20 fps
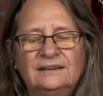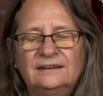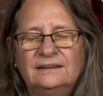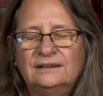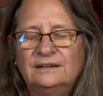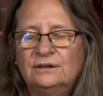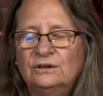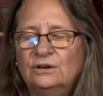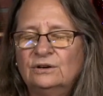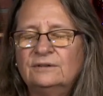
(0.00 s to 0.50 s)

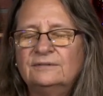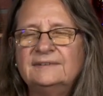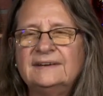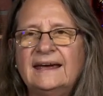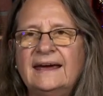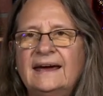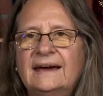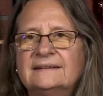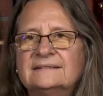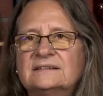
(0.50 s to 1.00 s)
the nerve to
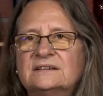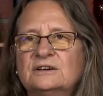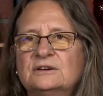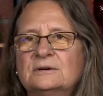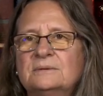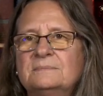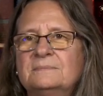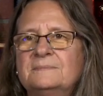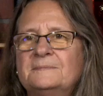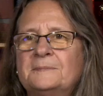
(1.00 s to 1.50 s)
ask
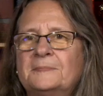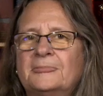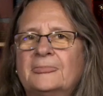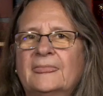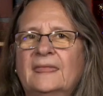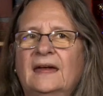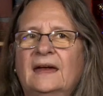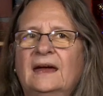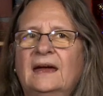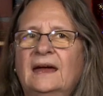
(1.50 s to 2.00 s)
them
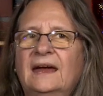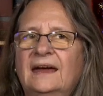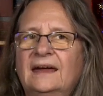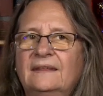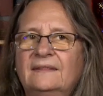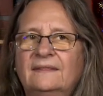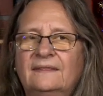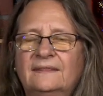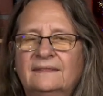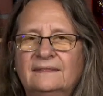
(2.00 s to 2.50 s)

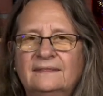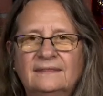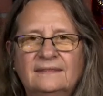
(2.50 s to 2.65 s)
and